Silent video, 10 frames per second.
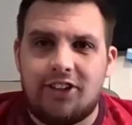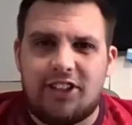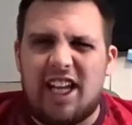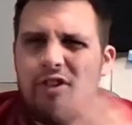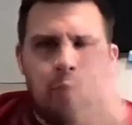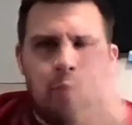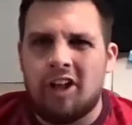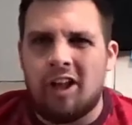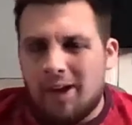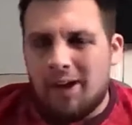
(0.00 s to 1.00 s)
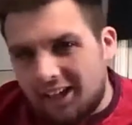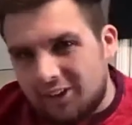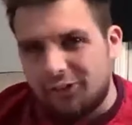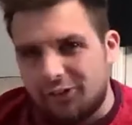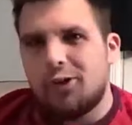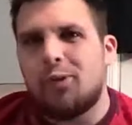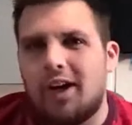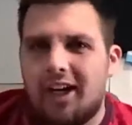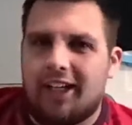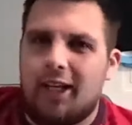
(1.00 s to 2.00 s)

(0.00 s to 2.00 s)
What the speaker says: 7-1 on the bench, full whack.